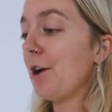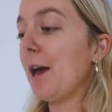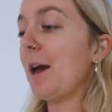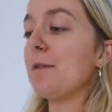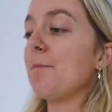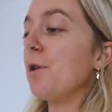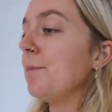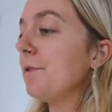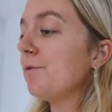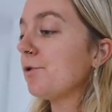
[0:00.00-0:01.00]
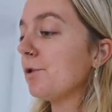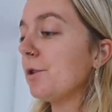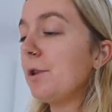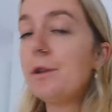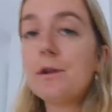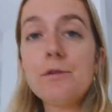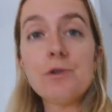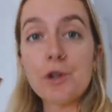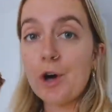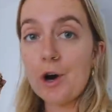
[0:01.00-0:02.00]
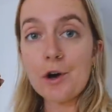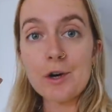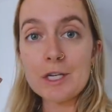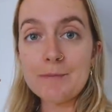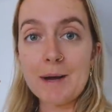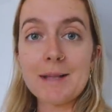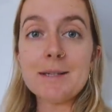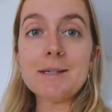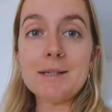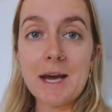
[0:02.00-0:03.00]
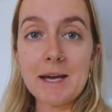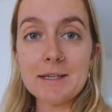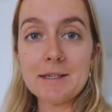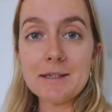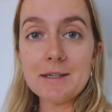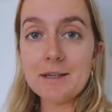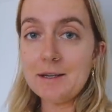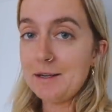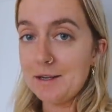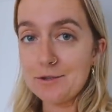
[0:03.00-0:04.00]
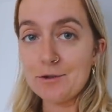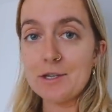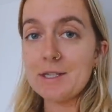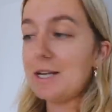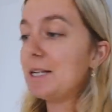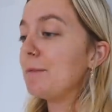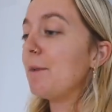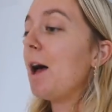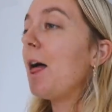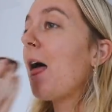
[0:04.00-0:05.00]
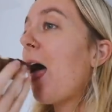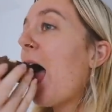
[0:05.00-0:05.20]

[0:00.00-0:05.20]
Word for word: Okay, the moment of truth. Do the hot cross buns taste as good as they smell?